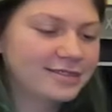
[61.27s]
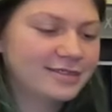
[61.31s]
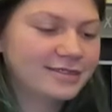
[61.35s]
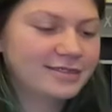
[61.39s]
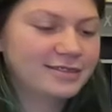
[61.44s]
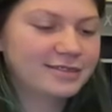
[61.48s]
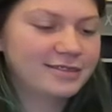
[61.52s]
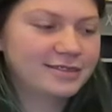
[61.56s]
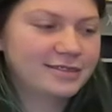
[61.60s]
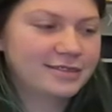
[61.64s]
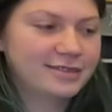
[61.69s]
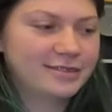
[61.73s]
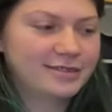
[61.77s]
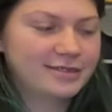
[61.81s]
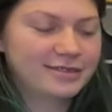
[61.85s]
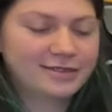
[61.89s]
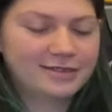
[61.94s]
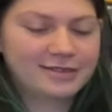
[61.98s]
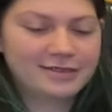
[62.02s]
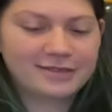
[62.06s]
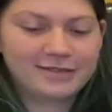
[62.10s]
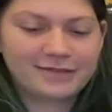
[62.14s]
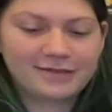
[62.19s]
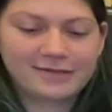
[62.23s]

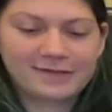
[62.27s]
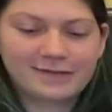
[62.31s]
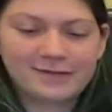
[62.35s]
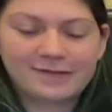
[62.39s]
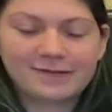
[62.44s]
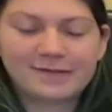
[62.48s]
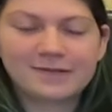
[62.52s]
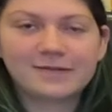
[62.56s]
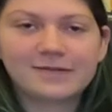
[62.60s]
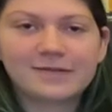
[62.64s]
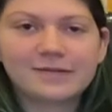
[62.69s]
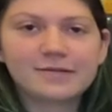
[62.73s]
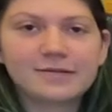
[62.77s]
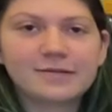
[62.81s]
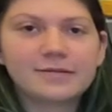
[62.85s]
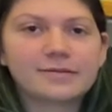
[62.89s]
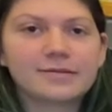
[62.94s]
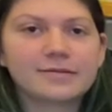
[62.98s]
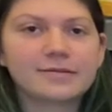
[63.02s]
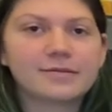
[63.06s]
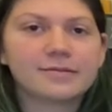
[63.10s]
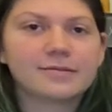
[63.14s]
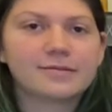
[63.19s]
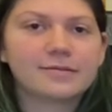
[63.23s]

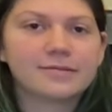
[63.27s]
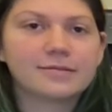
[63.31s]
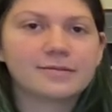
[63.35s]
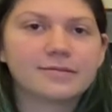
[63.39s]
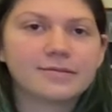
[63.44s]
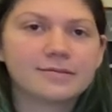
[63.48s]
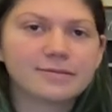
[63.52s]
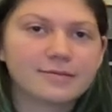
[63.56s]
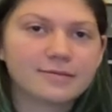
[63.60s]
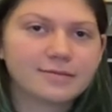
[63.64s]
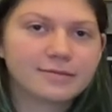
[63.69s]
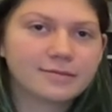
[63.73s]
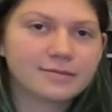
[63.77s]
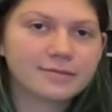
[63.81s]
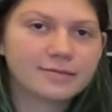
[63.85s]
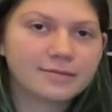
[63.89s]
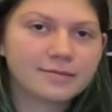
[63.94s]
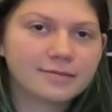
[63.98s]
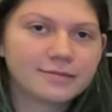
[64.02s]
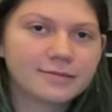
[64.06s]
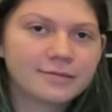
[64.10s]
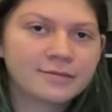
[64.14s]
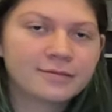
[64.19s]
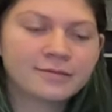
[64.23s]

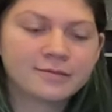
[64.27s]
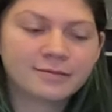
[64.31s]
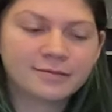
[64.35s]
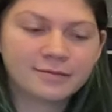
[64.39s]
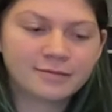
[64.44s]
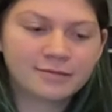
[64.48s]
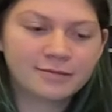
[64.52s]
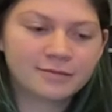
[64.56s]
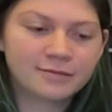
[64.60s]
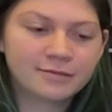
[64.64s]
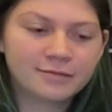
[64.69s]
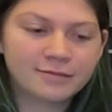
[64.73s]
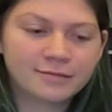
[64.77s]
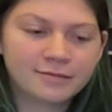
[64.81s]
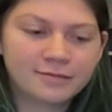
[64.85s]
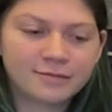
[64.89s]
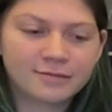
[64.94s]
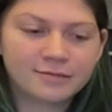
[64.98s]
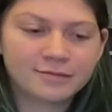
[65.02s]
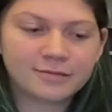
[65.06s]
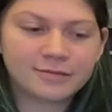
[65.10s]
(not speaking)